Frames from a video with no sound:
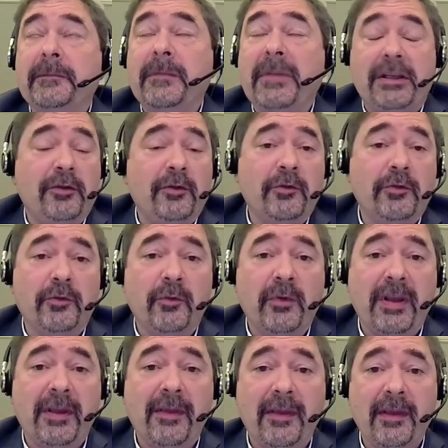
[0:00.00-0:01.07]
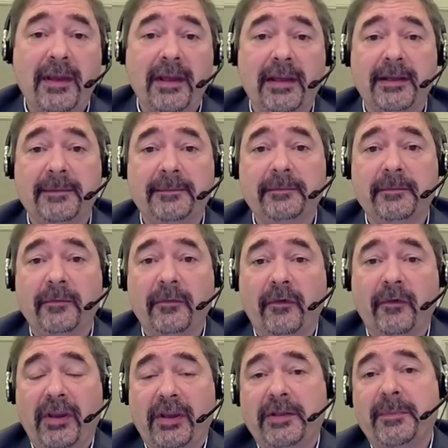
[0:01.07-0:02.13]
issues with
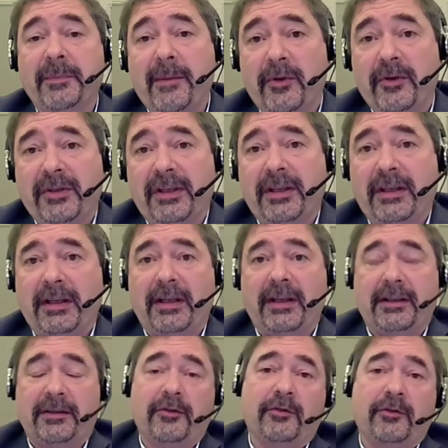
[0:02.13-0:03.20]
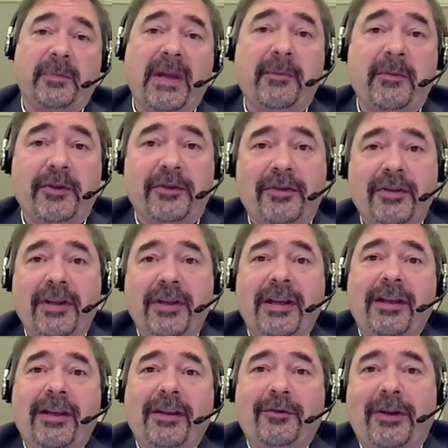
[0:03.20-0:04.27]
spammers and the like. So spammers
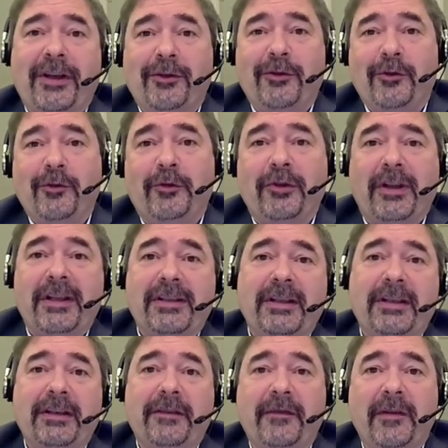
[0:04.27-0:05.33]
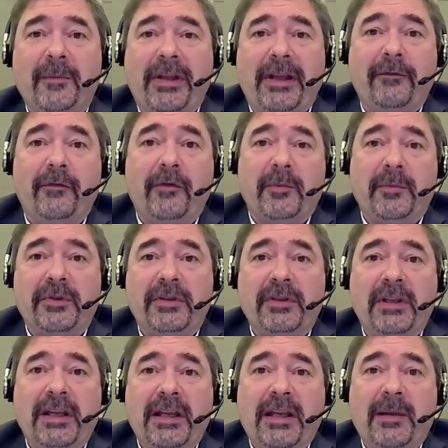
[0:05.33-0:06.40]
try to utilize the different platforms.
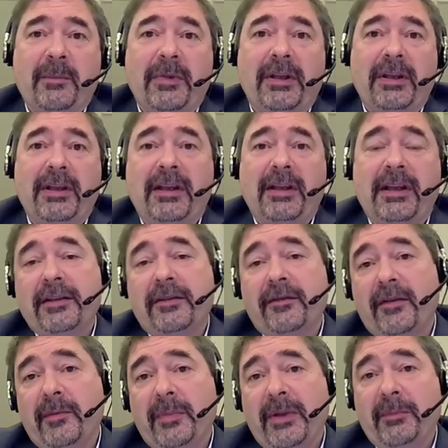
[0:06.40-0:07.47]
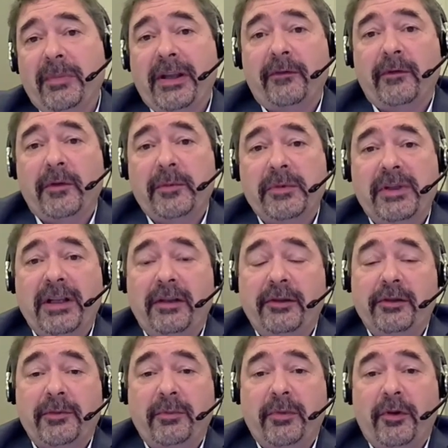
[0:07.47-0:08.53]
But in the case of the big platforms, they'll
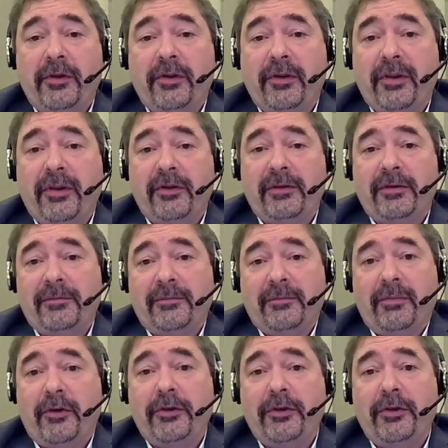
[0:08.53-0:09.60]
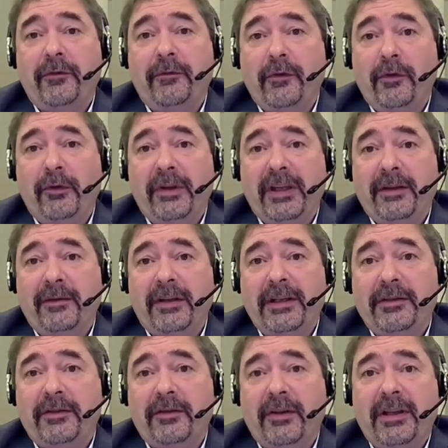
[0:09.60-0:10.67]
just block you fully,
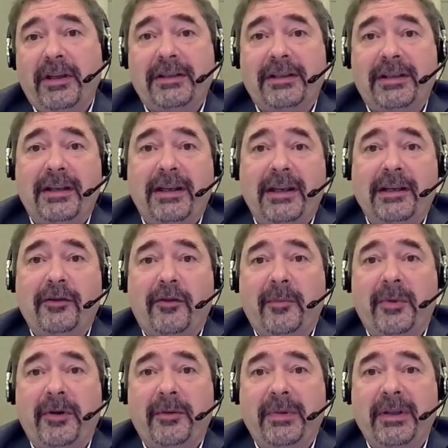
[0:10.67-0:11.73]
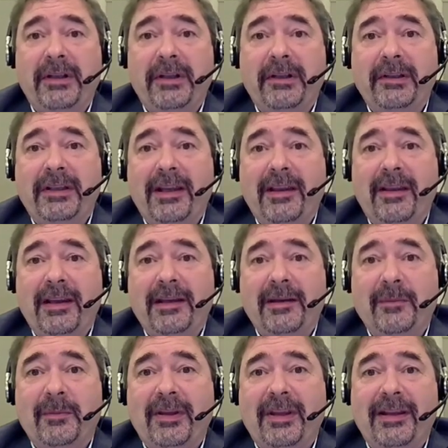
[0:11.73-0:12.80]
right? So there's an interoperability
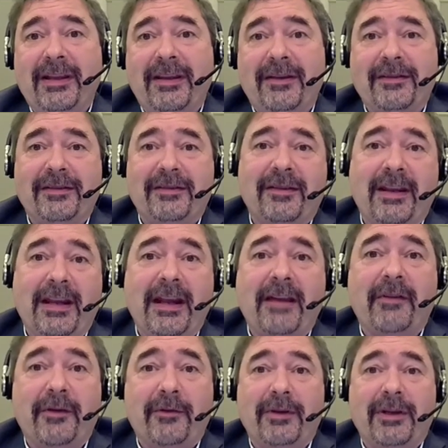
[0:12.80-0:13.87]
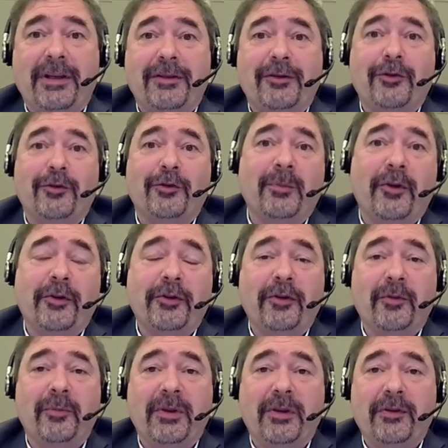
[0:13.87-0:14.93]
thing, but then they have a reason to block
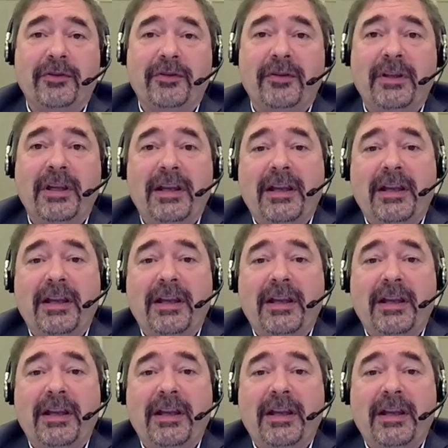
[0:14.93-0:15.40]
you because